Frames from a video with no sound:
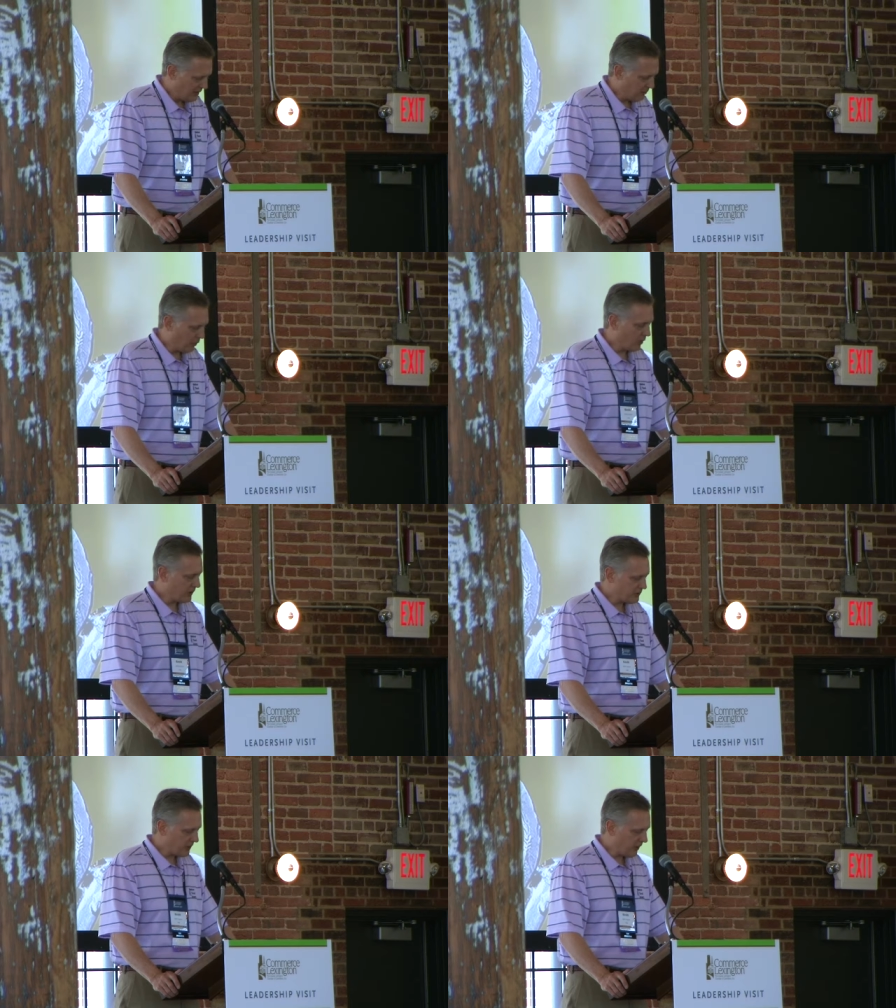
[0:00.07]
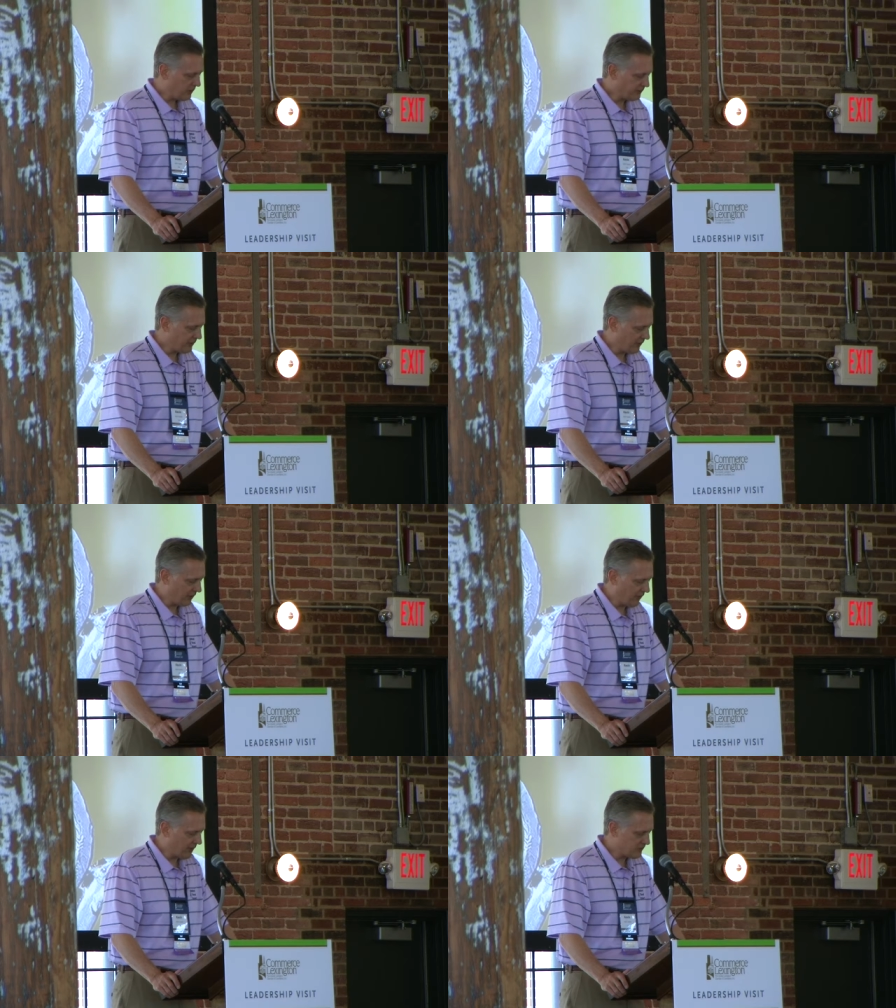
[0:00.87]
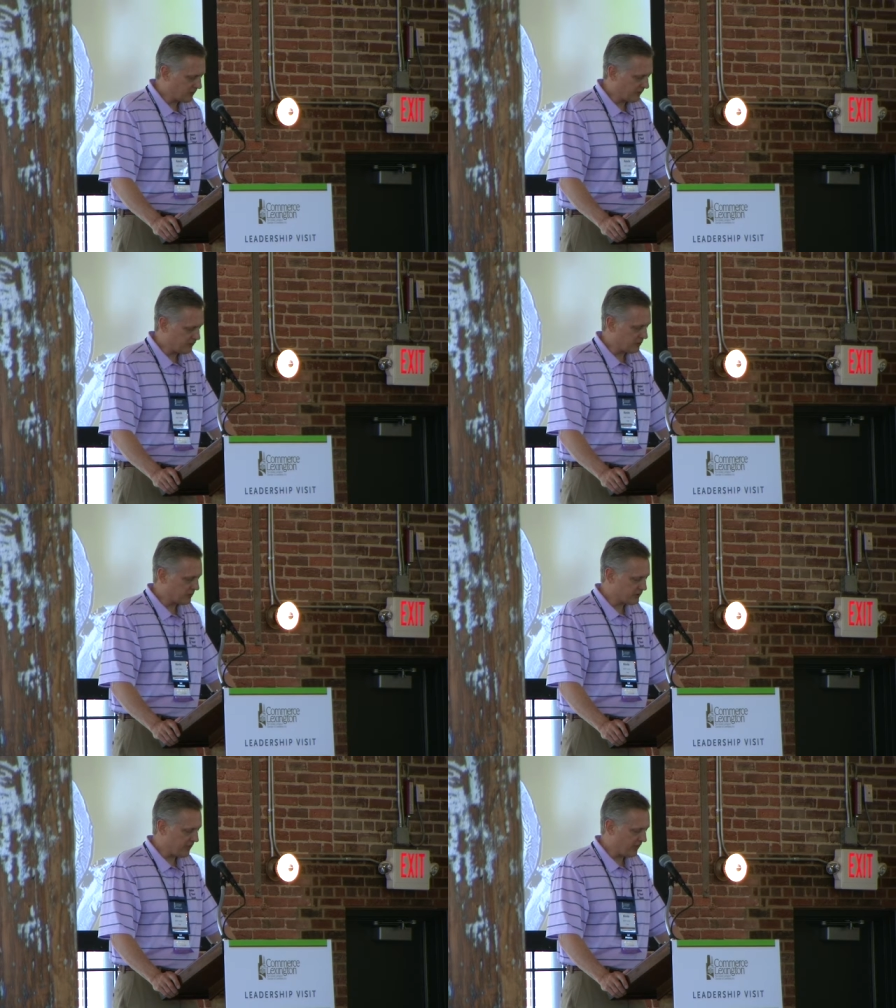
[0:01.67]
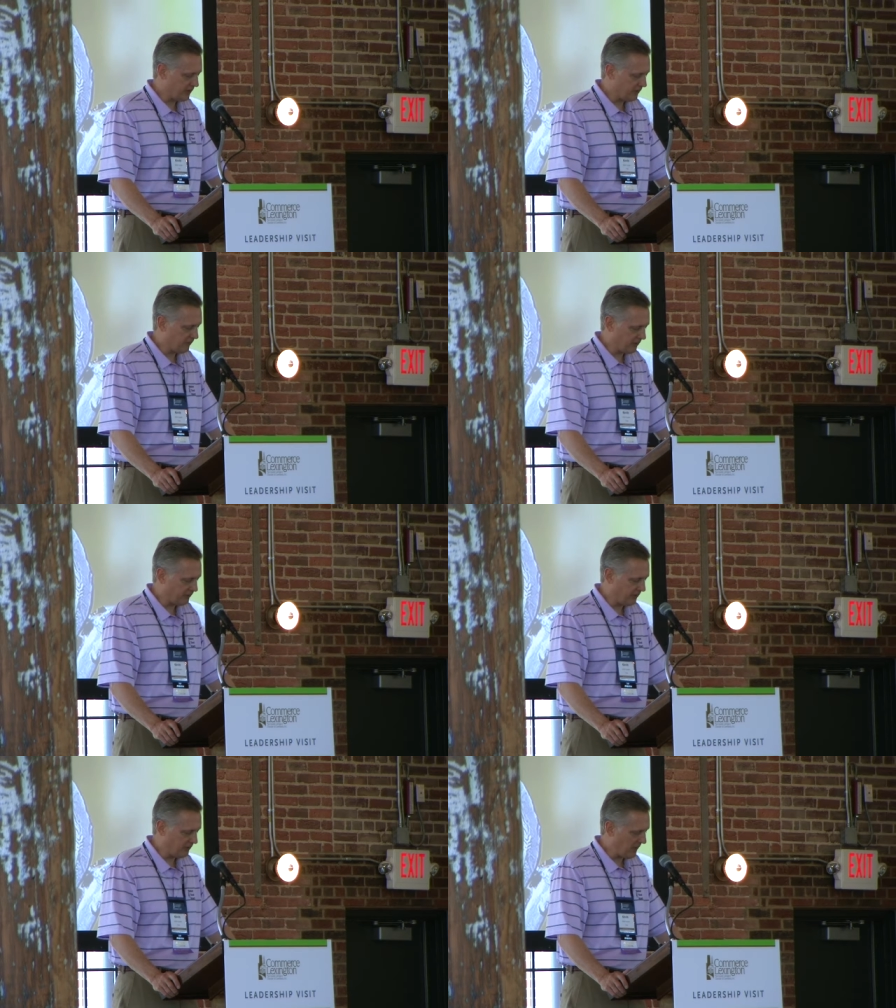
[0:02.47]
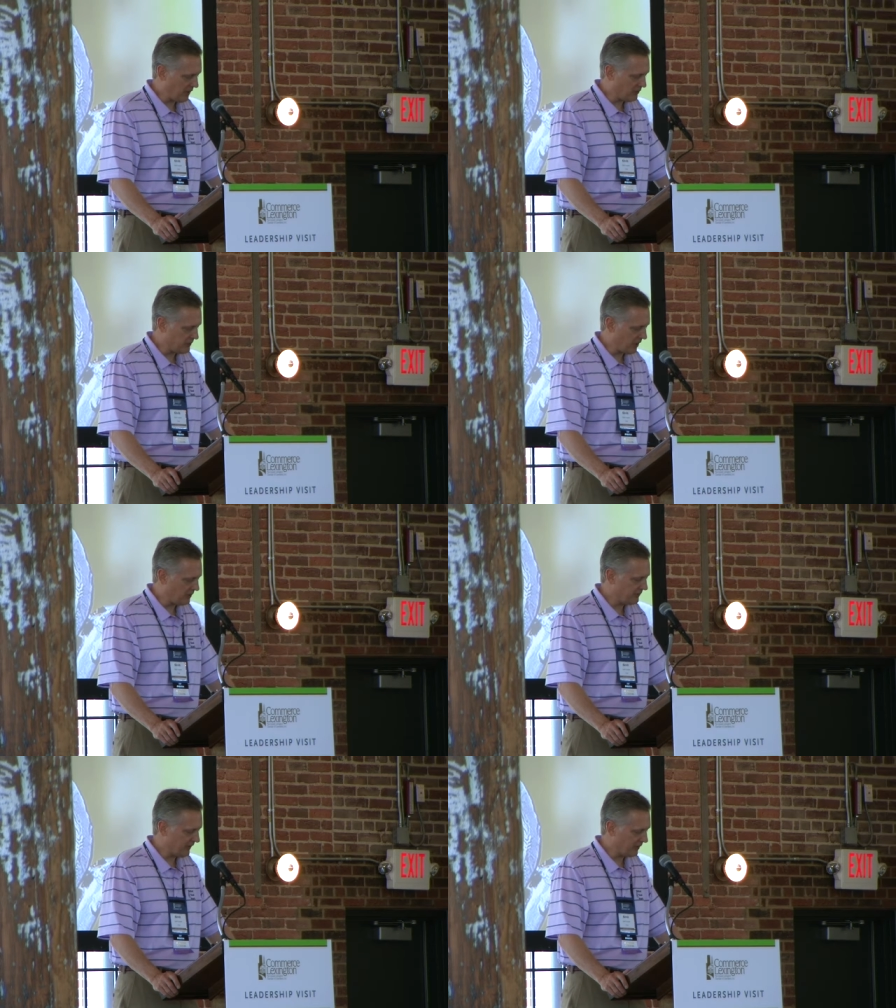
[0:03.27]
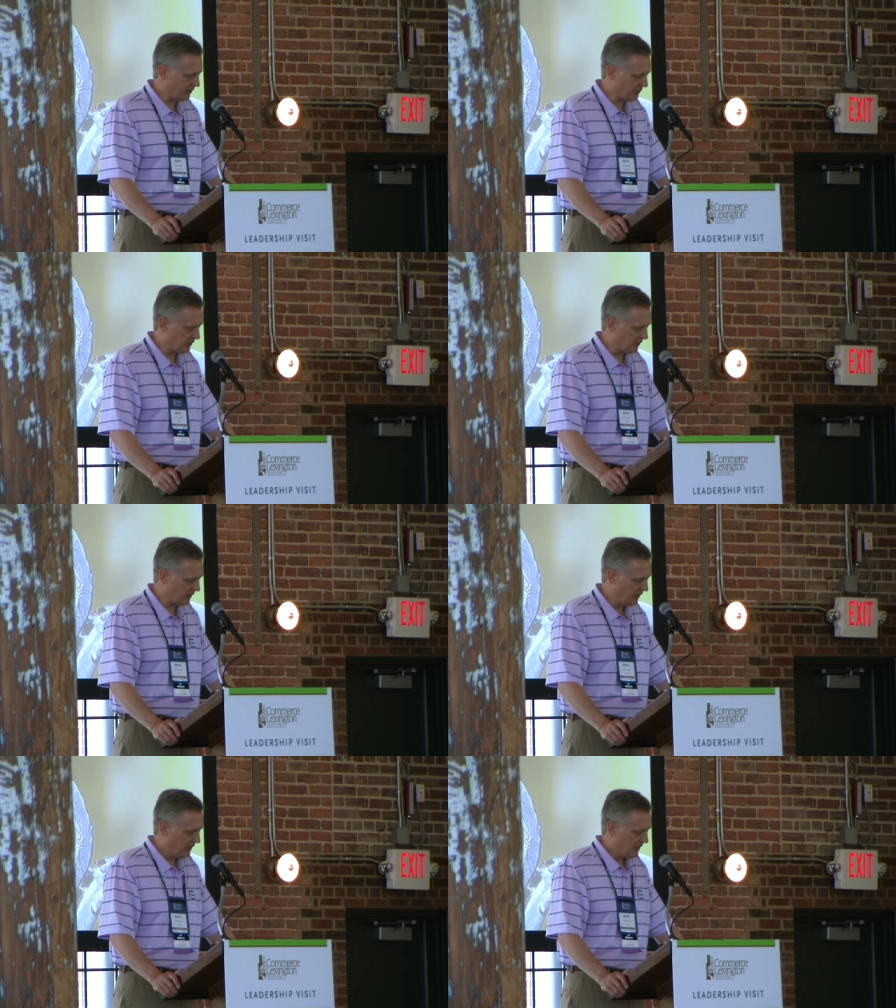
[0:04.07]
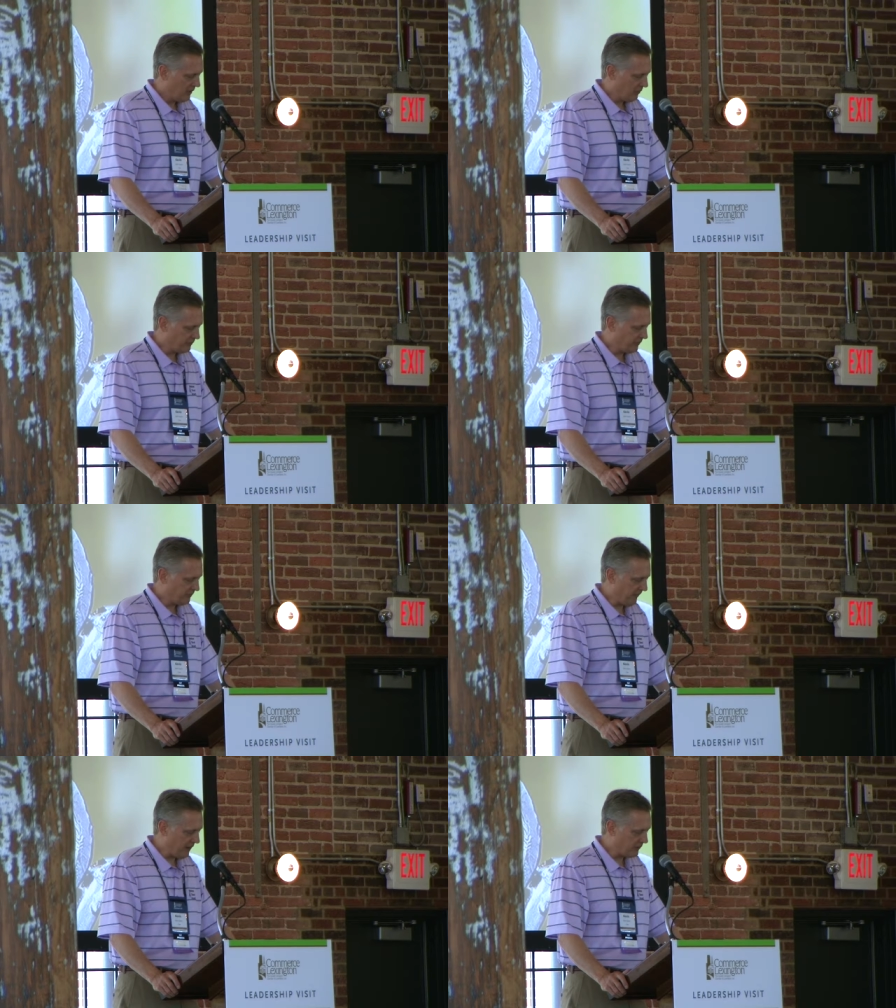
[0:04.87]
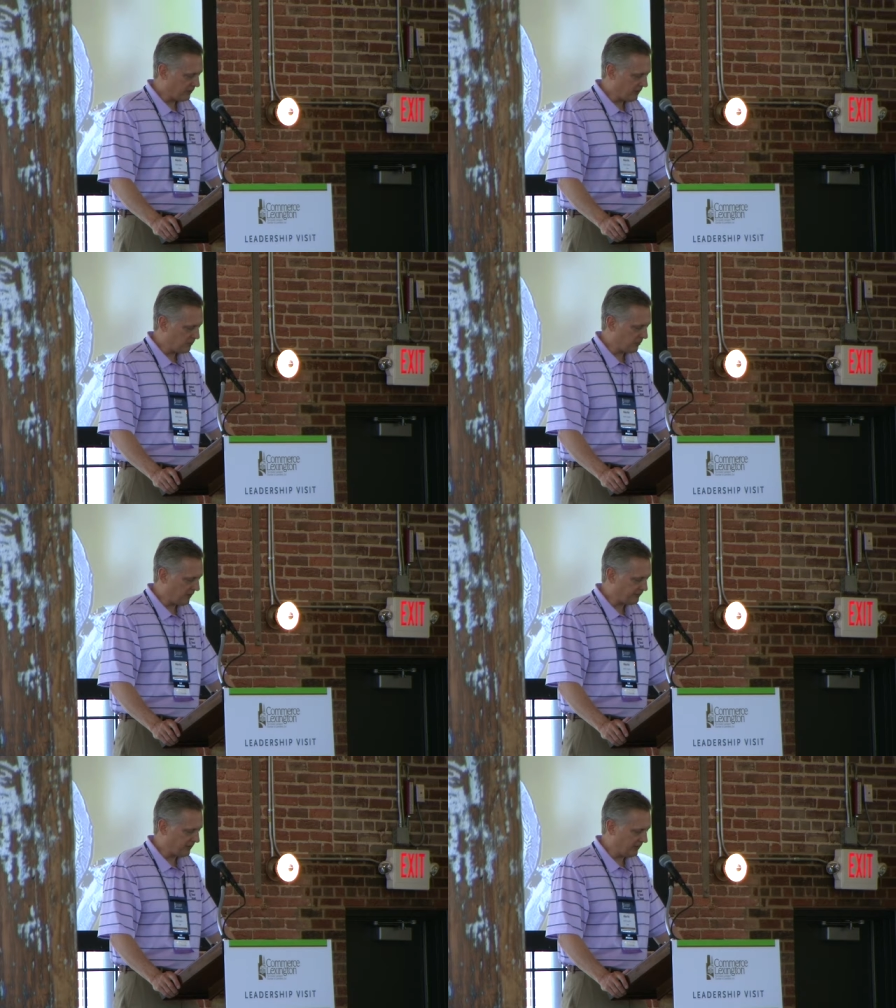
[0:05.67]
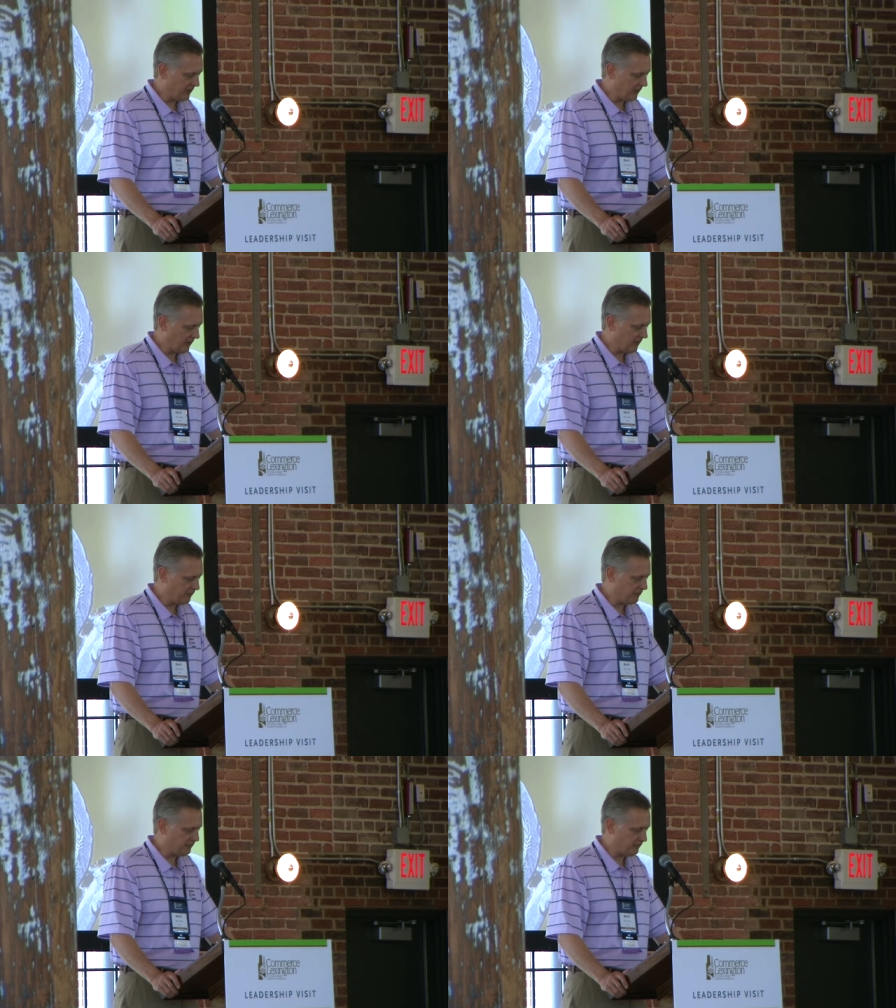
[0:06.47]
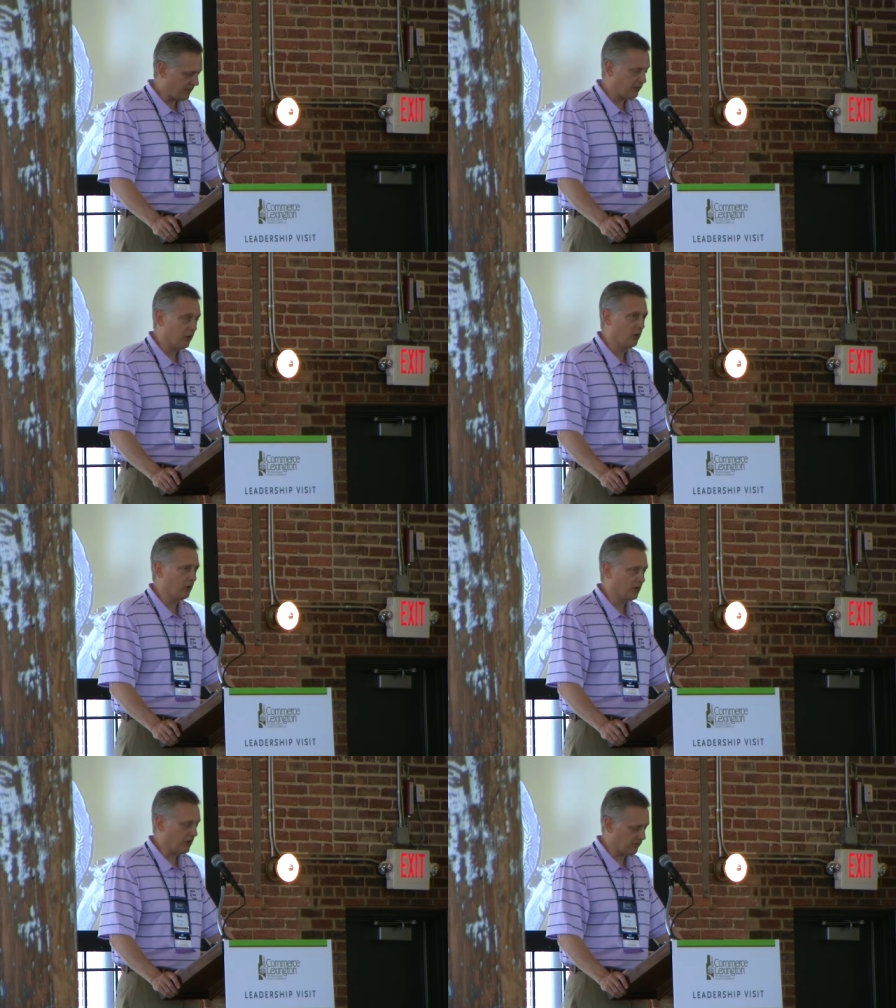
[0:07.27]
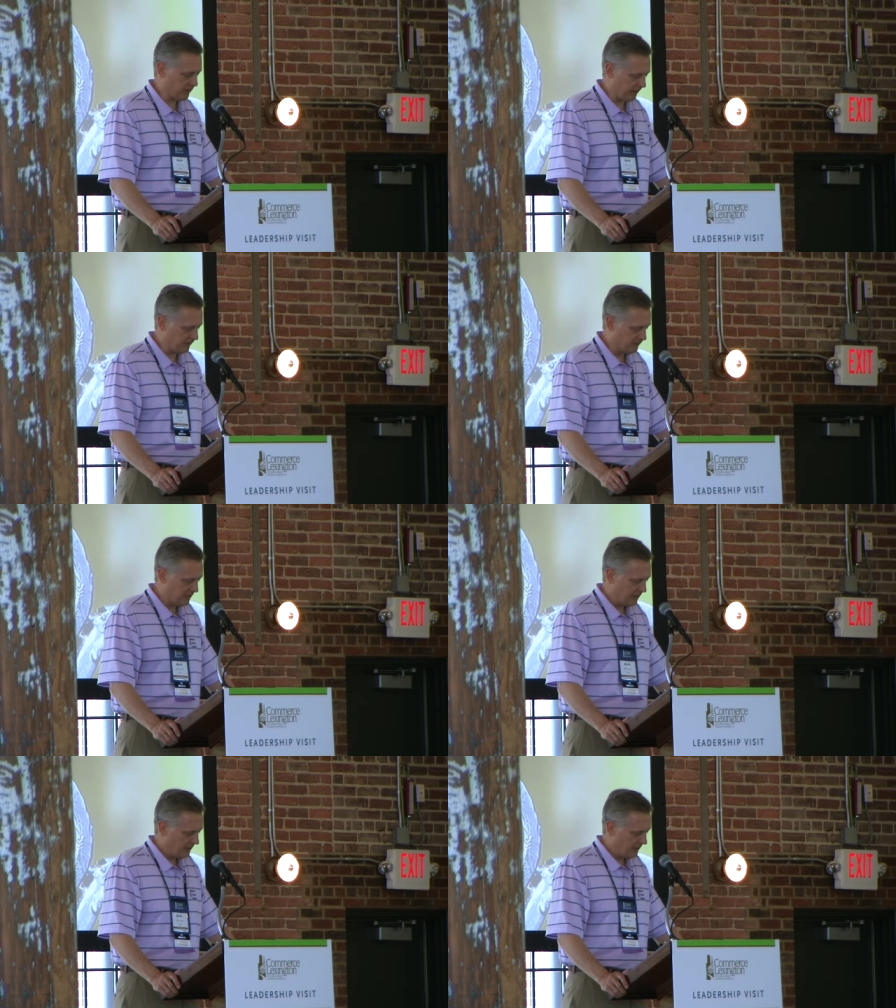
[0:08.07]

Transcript: Born in Charleston and a graduate of Georgetown University, Mayor John Tecklenburg was the founder and president of Southern Oil Company.